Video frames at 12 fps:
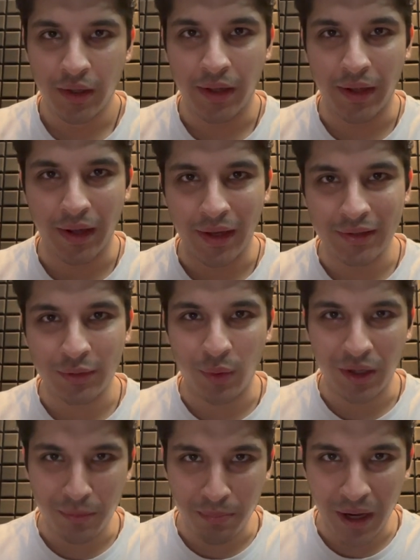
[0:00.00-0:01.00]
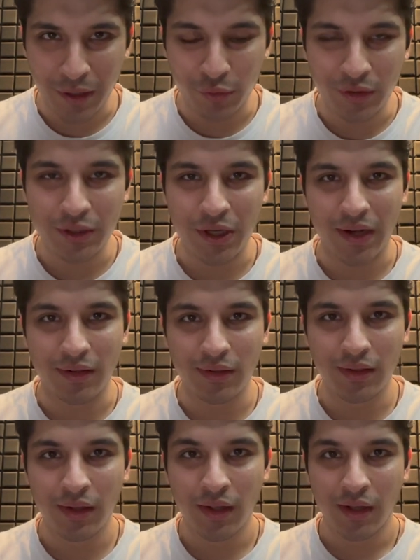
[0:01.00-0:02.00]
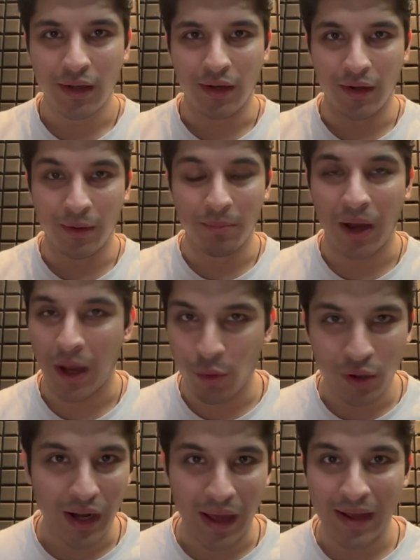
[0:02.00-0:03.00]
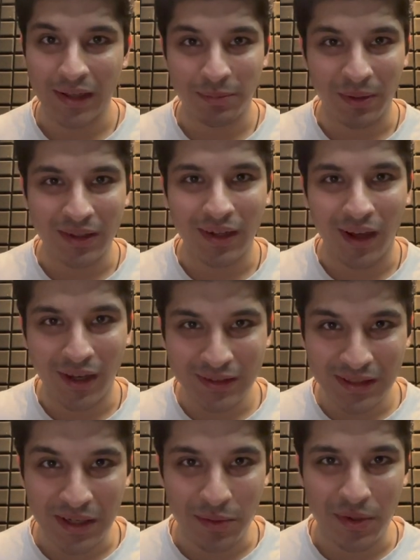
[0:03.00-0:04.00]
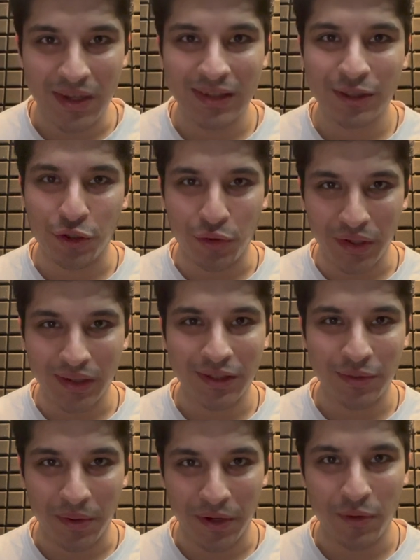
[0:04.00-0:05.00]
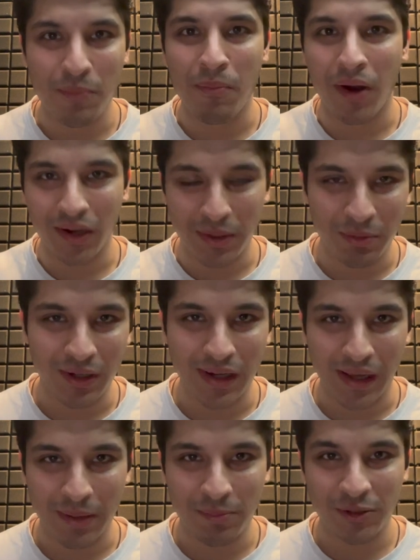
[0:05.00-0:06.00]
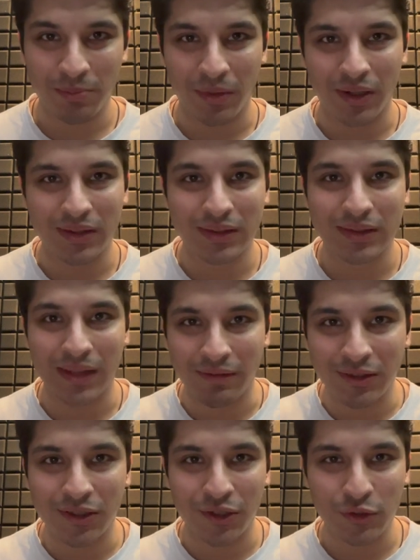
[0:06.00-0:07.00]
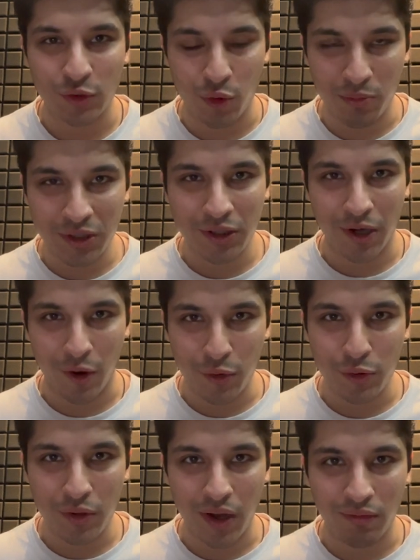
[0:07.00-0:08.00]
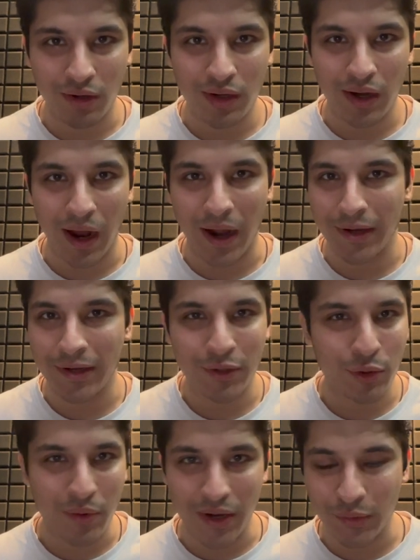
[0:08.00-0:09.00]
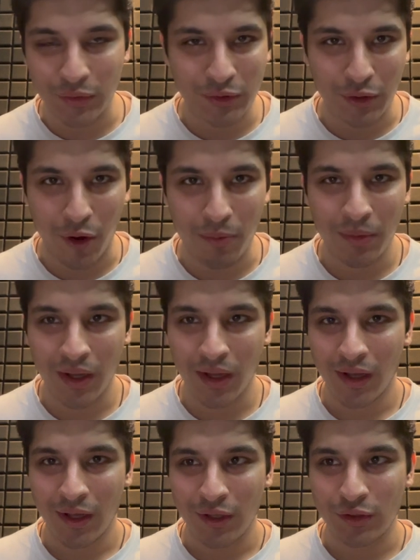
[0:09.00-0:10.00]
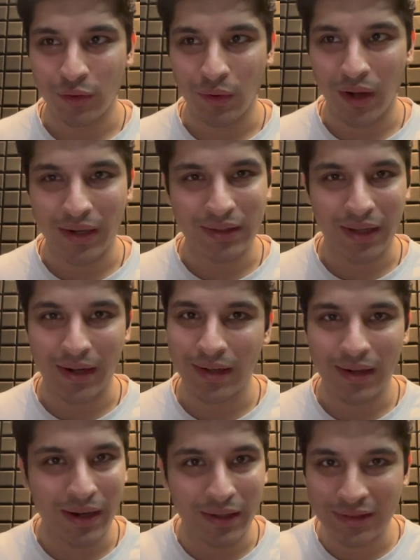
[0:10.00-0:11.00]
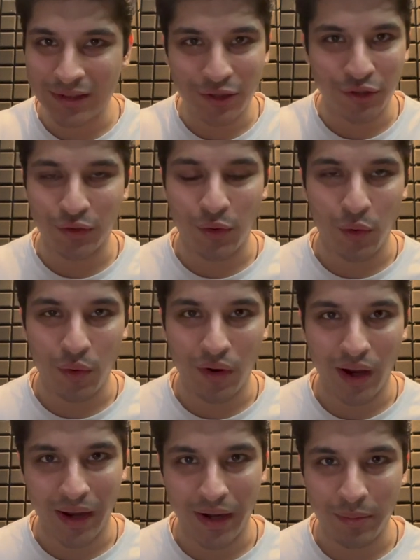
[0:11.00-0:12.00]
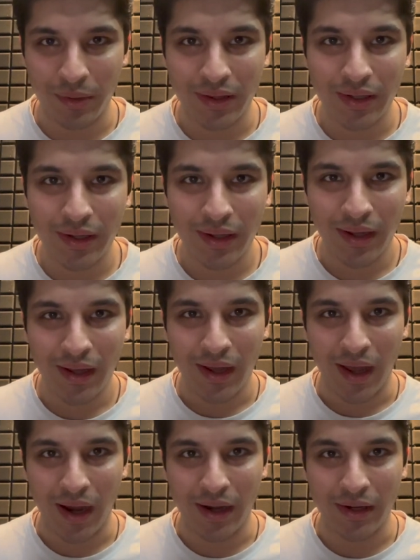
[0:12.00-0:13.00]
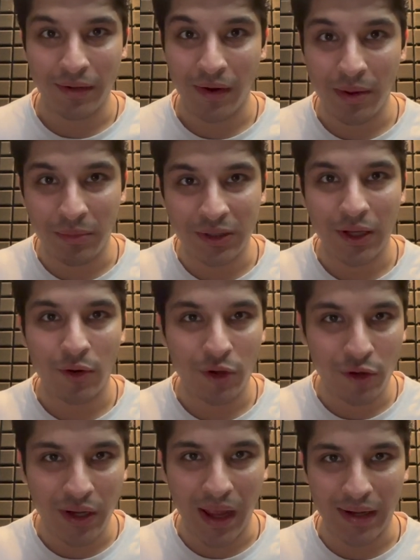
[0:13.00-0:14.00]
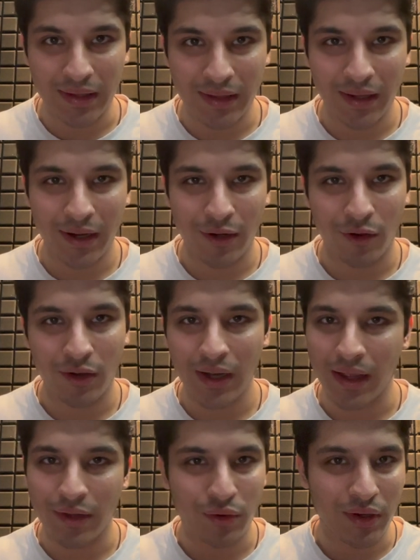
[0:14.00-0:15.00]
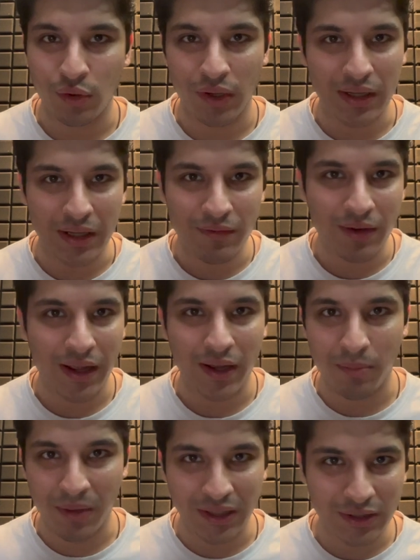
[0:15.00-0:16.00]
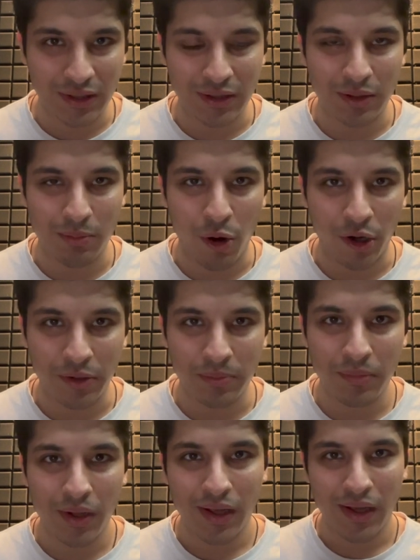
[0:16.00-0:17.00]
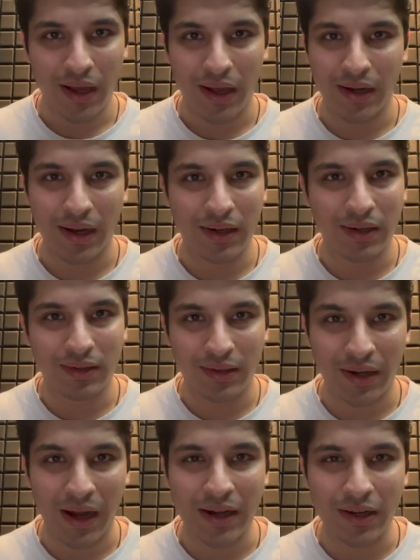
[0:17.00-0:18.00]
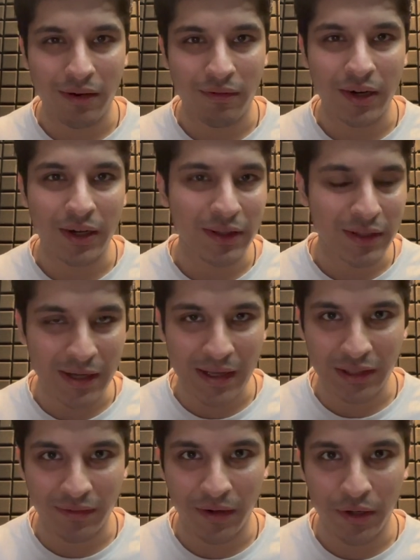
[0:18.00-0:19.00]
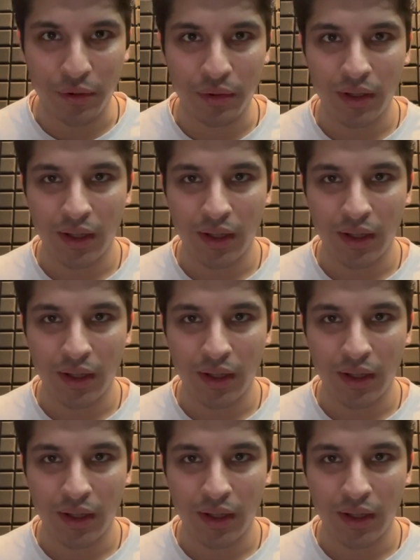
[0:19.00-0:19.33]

Hey guys, welcome back to the channel. I won't lie, I spent the last 3 weeks shooting this video multiple times, but there was just so much ground to cover, I didn't know where to stop. So I decided let's just go ahead with it. And if I miss out on anything at all, like you can leave like comments in the bottom and I'll try and cover it in the next video.